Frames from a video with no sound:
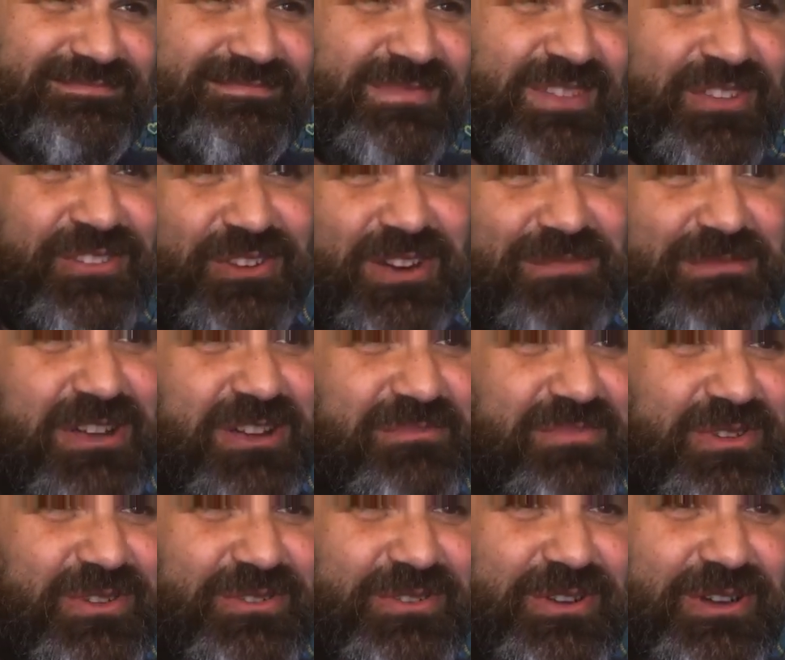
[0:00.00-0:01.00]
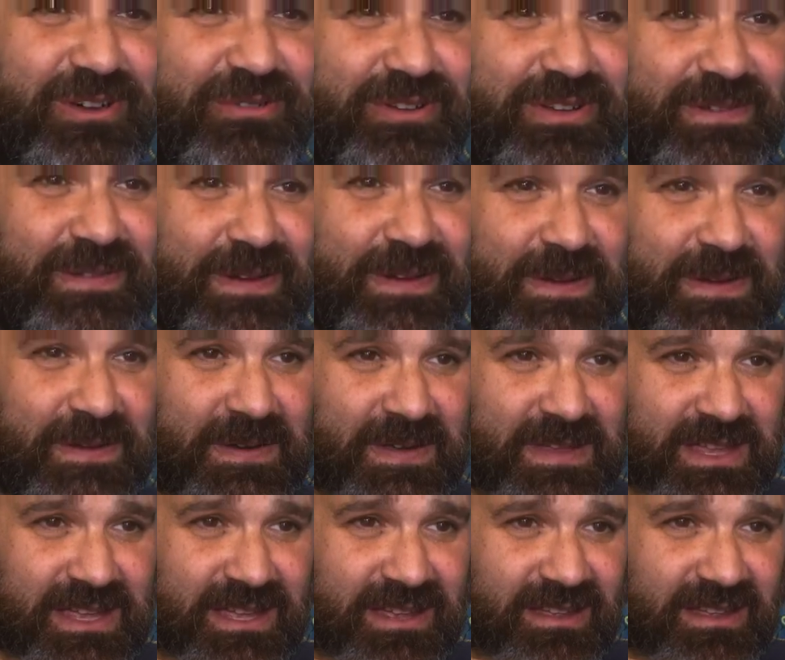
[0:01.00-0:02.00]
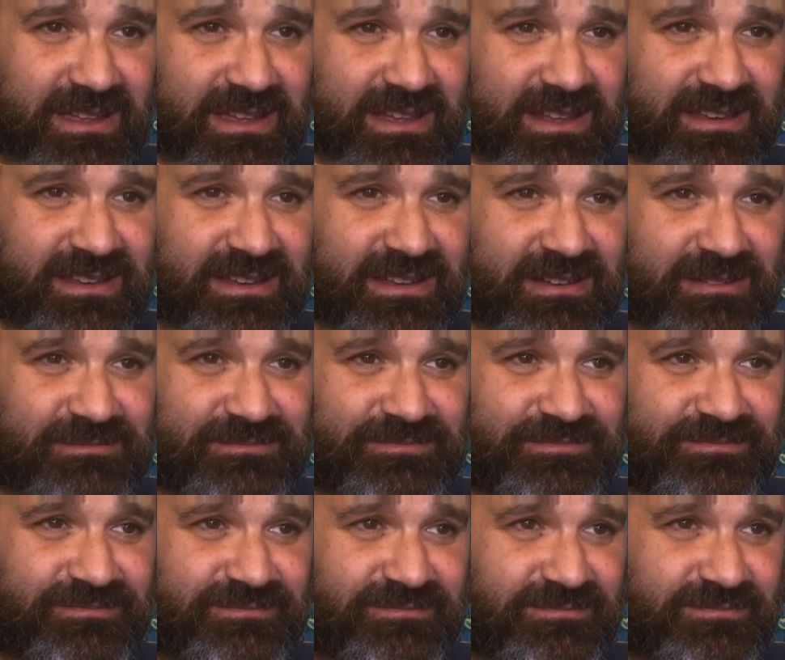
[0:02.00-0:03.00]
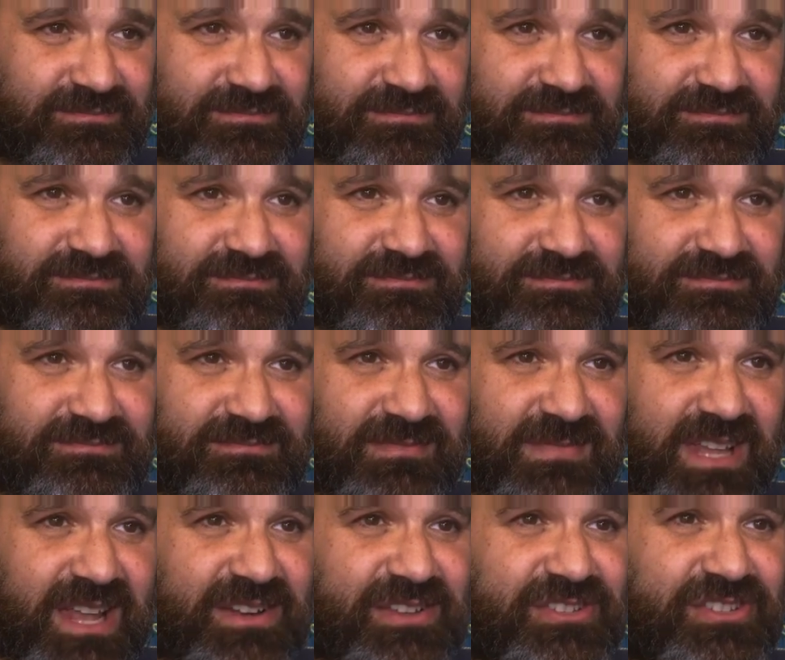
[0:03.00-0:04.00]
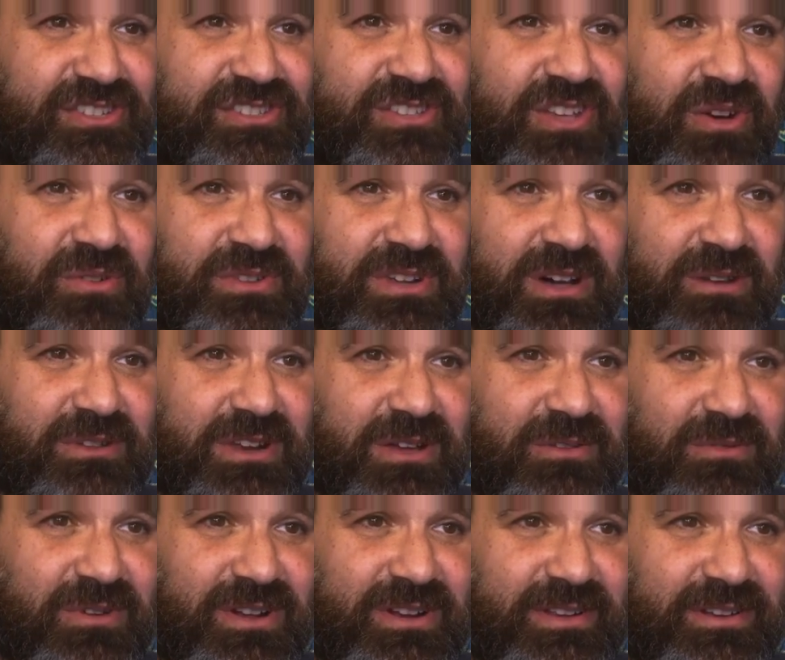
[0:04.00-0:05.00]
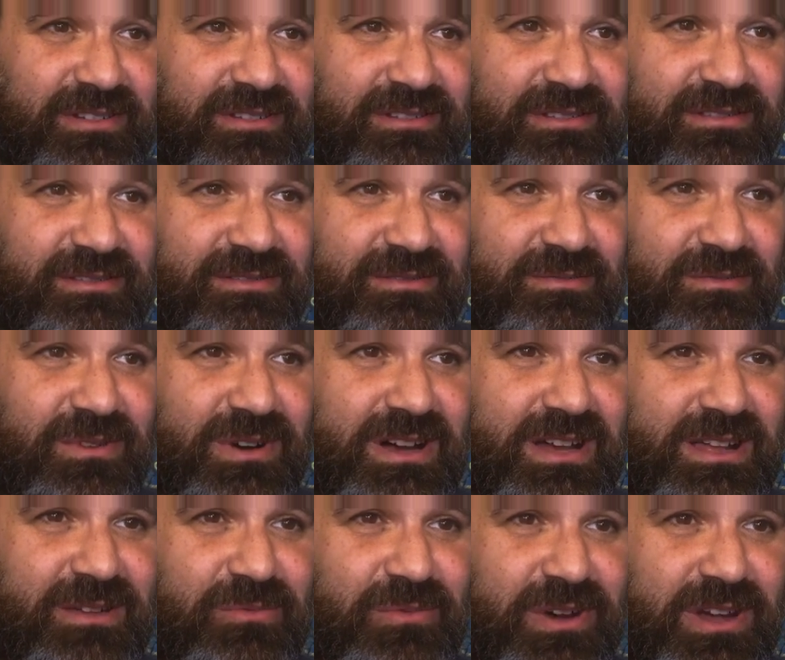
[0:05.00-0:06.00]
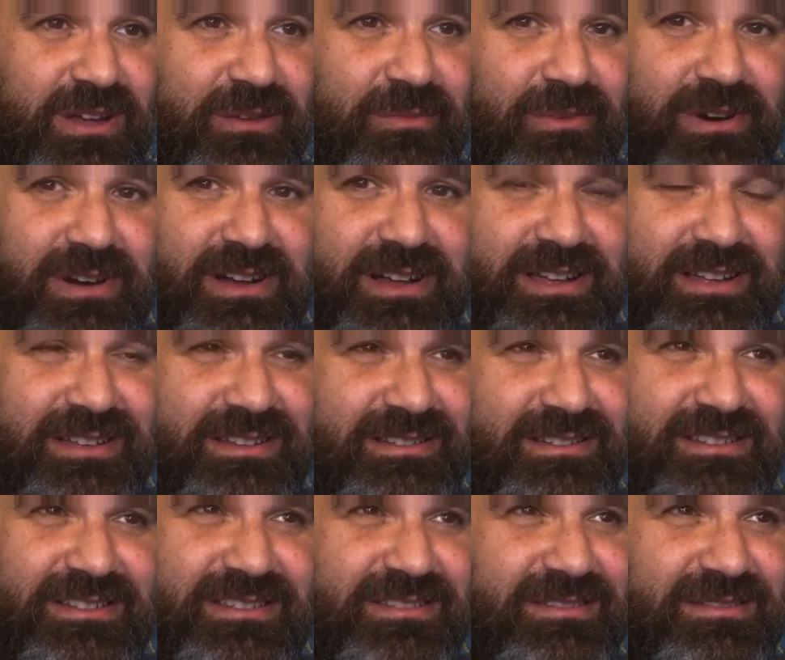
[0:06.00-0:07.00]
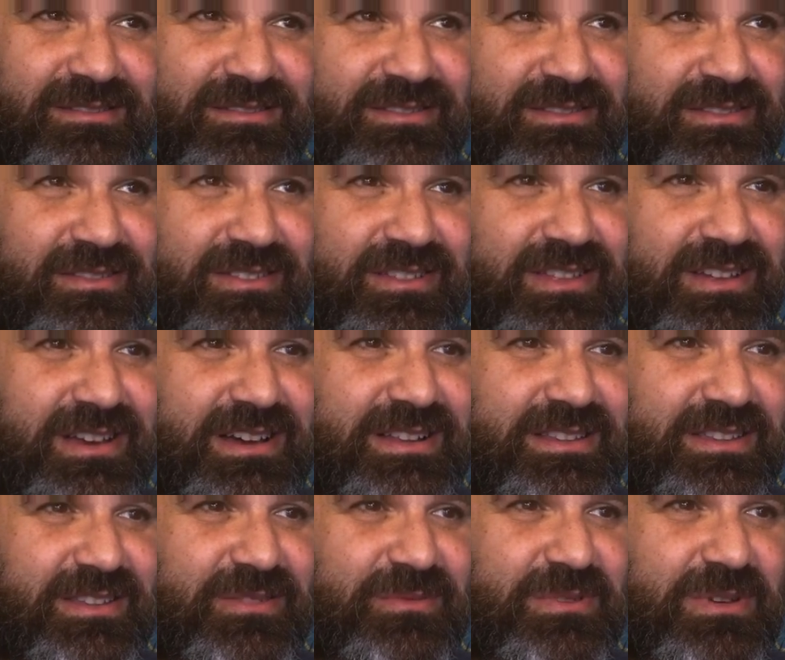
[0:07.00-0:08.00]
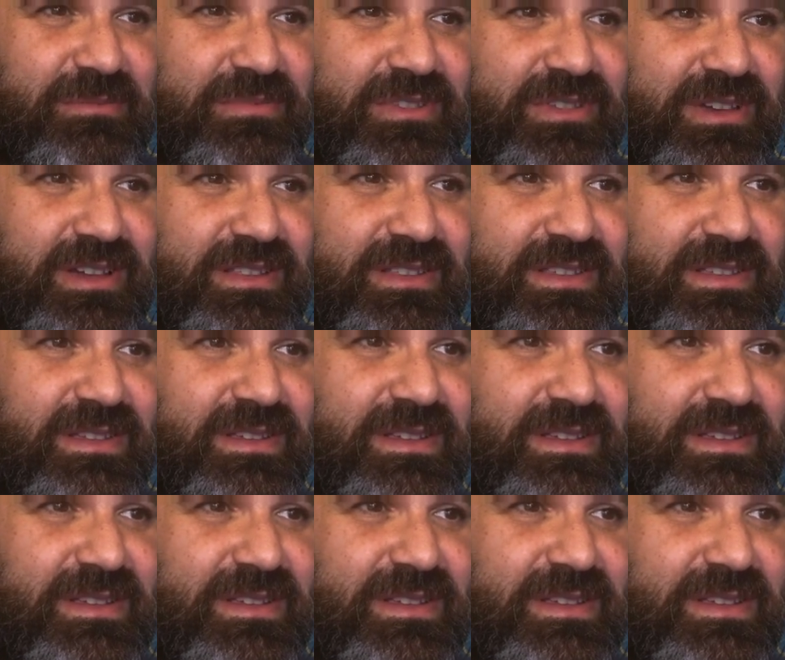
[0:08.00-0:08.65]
Sorry, my computer going, and um, that is so not what I wanted. Why, why, why? God, these websites.